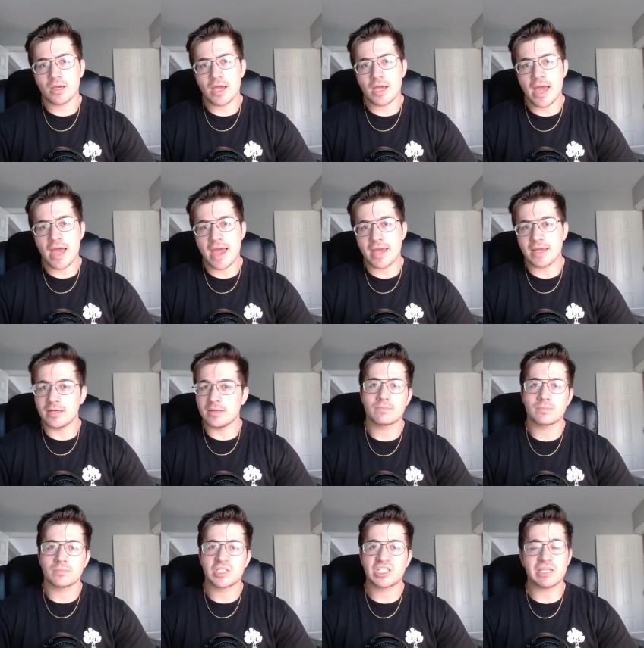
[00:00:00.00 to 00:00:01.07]
And
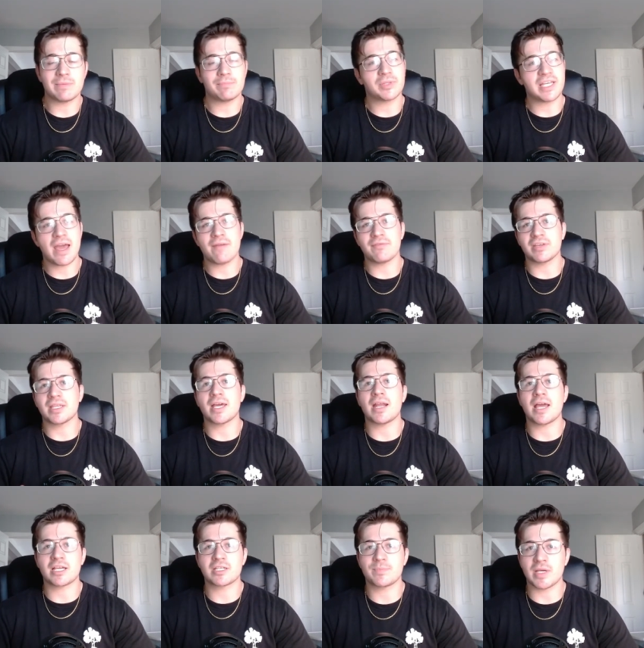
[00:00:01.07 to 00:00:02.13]
simply having that
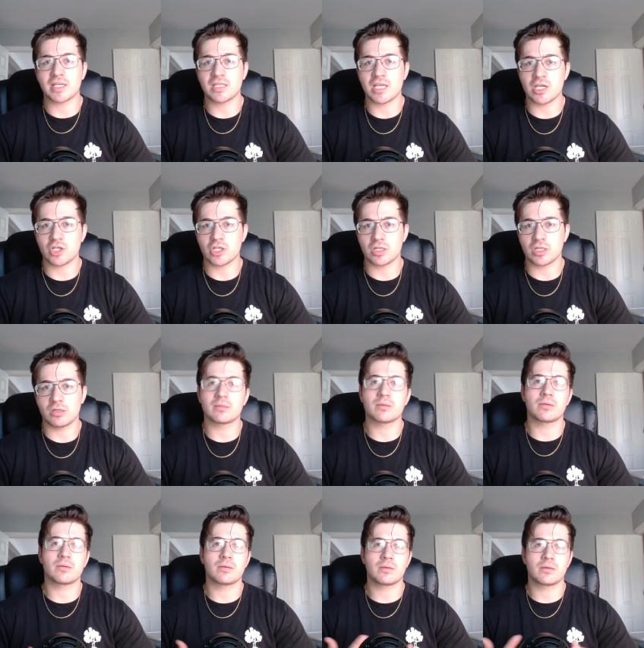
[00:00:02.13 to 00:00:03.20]
expectation
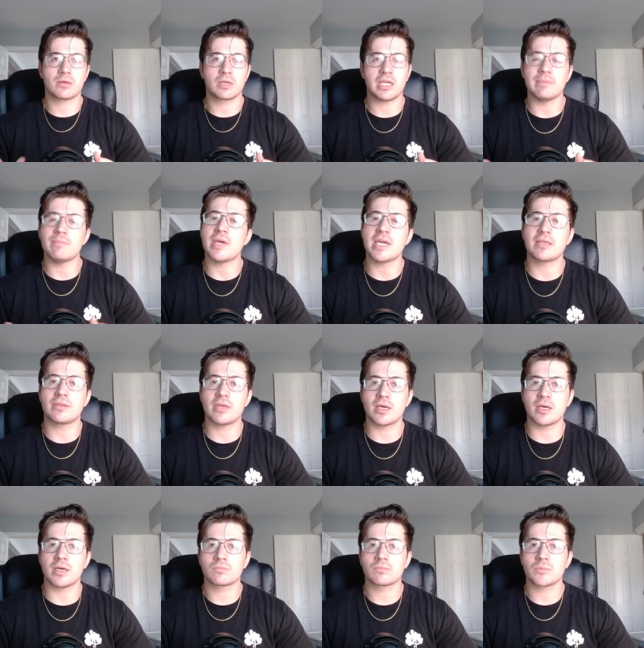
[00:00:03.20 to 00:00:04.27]
can make
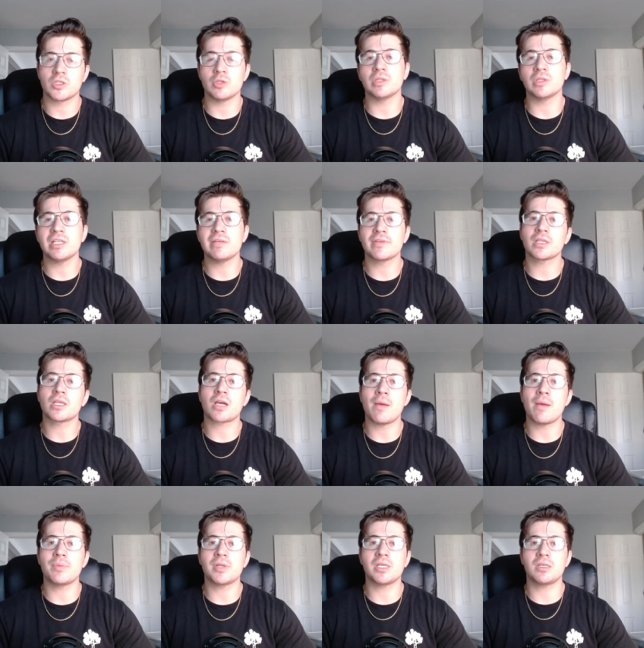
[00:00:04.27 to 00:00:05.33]
the you leaving the
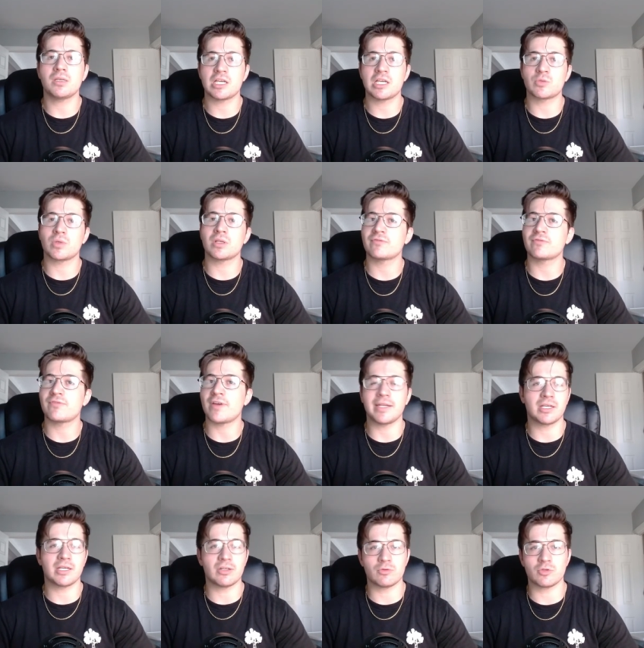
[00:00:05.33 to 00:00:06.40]
company as well as
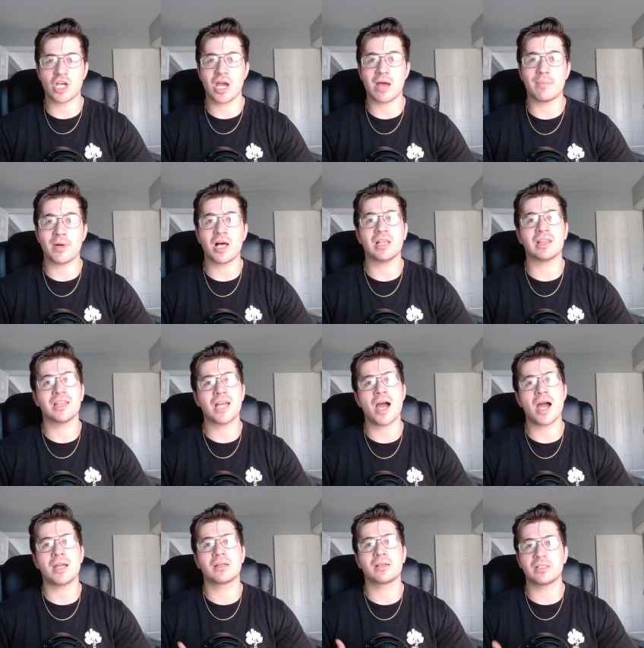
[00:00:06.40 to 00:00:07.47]
finding a new job a
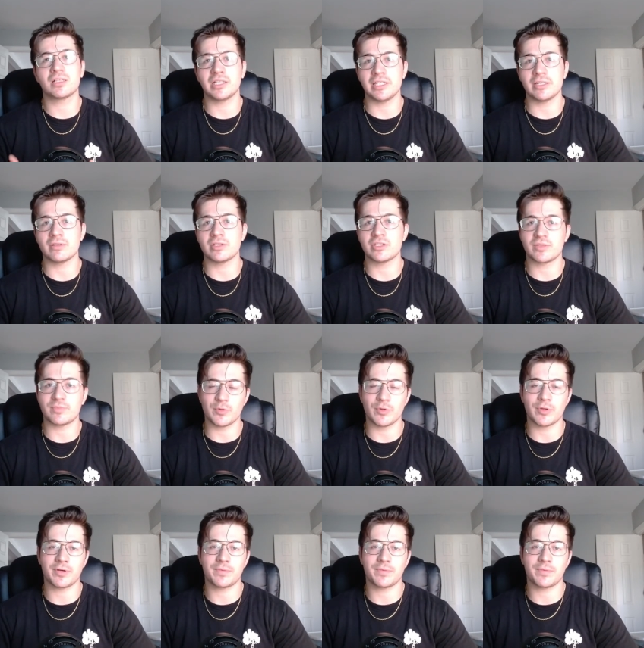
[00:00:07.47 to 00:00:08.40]
lot cleaner and smoother.